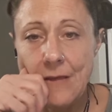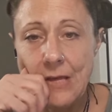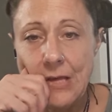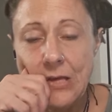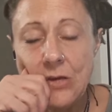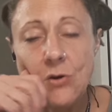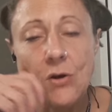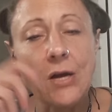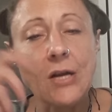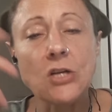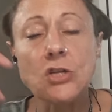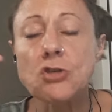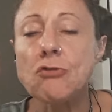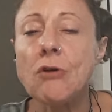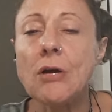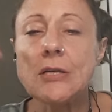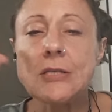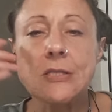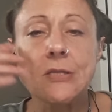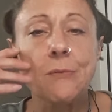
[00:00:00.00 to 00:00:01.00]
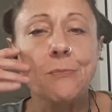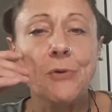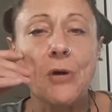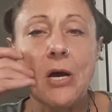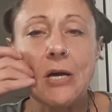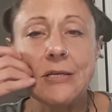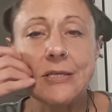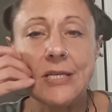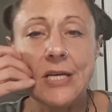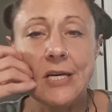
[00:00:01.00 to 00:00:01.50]
You got to trust the
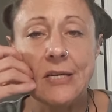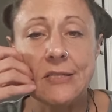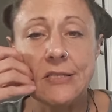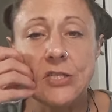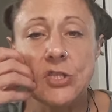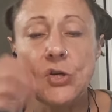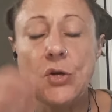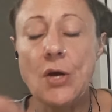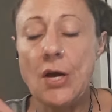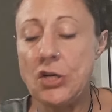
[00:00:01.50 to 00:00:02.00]
process.